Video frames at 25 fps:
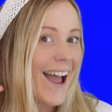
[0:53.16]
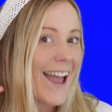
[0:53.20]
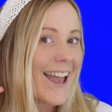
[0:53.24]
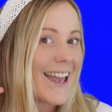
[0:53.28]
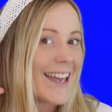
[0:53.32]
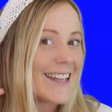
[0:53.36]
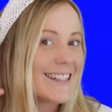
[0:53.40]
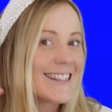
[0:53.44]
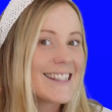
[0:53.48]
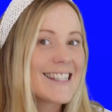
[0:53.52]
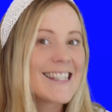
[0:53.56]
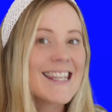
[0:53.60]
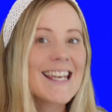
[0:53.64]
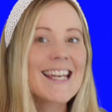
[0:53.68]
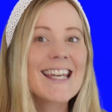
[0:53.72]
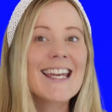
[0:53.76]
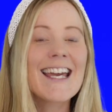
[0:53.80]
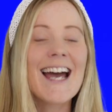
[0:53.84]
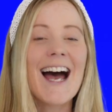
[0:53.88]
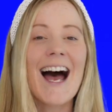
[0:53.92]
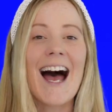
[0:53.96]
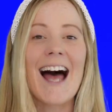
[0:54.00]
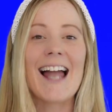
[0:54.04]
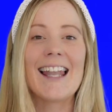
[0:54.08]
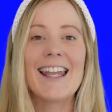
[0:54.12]
It's the
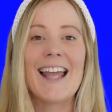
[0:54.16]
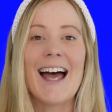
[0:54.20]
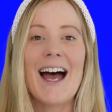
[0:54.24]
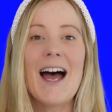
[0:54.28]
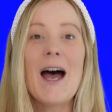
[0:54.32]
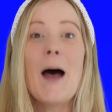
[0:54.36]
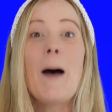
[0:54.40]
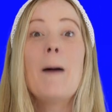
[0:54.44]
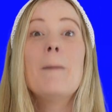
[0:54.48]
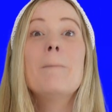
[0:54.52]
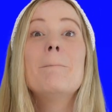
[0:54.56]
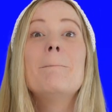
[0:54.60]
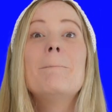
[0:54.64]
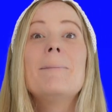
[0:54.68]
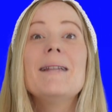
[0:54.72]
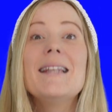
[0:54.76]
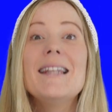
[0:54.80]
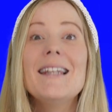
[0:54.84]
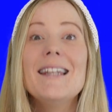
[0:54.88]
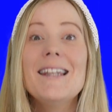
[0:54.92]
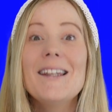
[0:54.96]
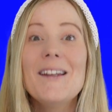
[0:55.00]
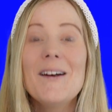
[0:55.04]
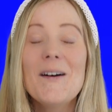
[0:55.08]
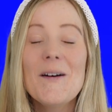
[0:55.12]
color
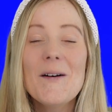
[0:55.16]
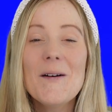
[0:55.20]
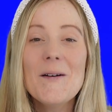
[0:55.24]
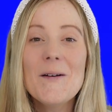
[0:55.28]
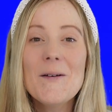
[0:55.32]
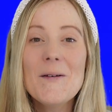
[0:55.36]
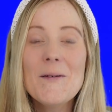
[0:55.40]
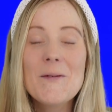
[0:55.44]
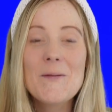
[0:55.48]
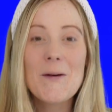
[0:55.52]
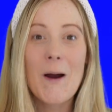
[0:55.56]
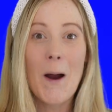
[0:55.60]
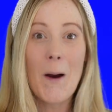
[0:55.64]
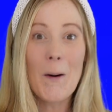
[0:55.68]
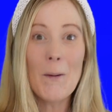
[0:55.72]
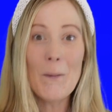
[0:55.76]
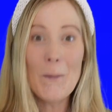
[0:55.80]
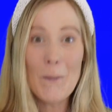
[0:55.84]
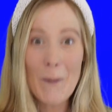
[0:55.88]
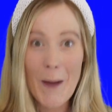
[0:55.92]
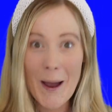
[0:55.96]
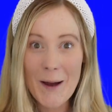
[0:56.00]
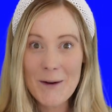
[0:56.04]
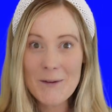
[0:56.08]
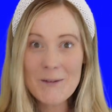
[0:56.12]
blue!
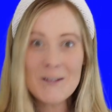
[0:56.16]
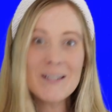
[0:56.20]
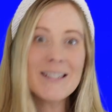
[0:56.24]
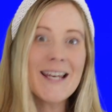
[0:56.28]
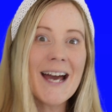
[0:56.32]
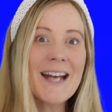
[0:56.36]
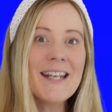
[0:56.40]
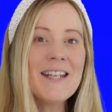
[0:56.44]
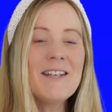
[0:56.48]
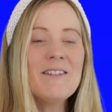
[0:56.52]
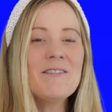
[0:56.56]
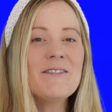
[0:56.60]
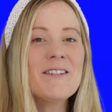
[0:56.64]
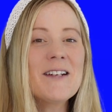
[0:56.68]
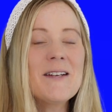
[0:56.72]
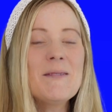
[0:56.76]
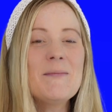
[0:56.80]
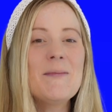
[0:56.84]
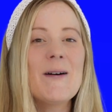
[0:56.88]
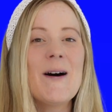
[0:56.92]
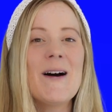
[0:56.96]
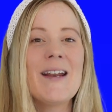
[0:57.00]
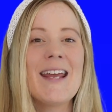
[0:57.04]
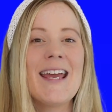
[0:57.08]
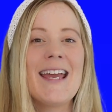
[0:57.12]
Well done
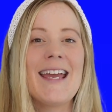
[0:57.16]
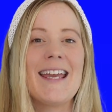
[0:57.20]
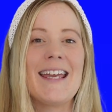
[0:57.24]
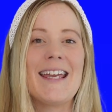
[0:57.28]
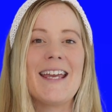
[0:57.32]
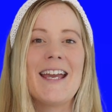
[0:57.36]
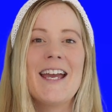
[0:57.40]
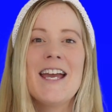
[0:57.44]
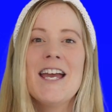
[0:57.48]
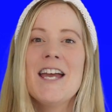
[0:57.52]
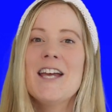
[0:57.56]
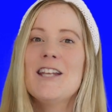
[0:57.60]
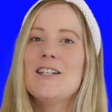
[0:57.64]
everybody!